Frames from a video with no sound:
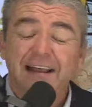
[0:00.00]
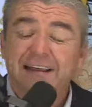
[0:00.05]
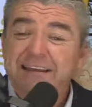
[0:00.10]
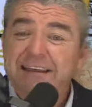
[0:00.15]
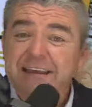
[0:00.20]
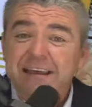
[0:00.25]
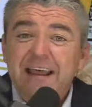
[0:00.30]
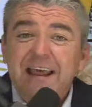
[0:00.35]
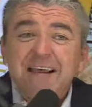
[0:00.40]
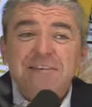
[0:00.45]
I
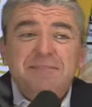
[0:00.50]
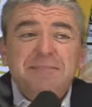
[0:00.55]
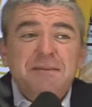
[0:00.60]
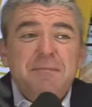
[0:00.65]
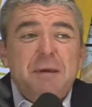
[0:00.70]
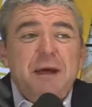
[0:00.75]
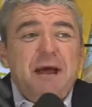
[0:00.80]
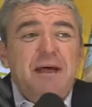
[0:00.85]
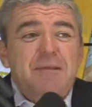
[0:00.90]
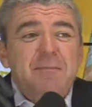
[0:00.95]
didn't
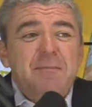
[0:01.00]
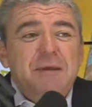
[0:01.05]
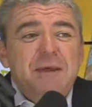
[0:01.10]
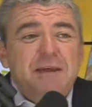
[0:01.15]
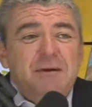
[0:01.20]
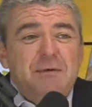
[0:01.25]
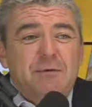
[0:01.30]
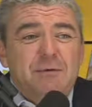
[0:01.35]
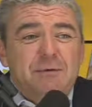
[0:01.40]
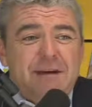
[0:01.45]
actually buy the
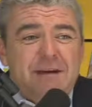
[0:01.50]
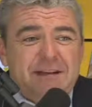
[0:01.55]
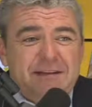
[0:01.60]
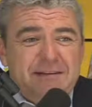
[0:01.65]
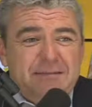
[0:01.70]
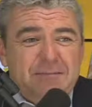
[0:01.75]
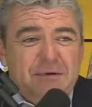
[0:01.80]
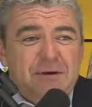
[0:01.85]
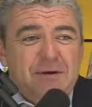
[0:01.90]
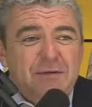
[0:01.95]

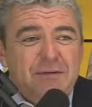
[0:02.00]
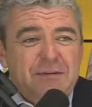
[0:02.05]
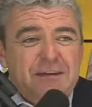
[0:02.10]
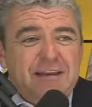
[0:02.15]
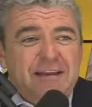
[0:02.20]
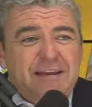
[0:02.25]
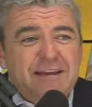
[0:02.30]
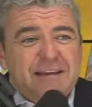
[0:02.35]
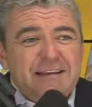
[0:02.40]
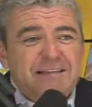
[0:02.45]
Bitcoin because it
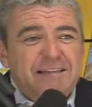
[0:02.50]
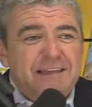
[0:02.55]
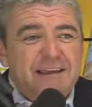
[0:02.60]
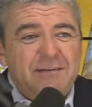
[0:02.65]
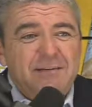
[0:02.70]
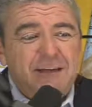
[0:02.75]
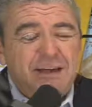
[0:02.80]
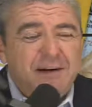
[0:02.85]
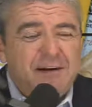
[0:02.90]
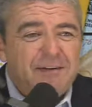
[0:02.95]
didn't get
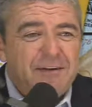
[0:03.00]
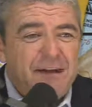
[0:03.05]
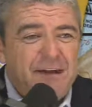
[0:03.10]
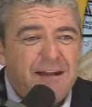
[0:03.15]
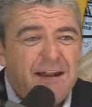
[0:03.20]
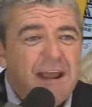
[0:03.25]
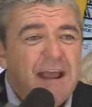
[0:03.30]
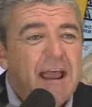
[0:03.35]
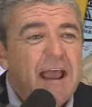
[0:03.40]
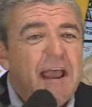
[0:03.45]
settled out,
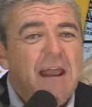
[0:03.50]
right?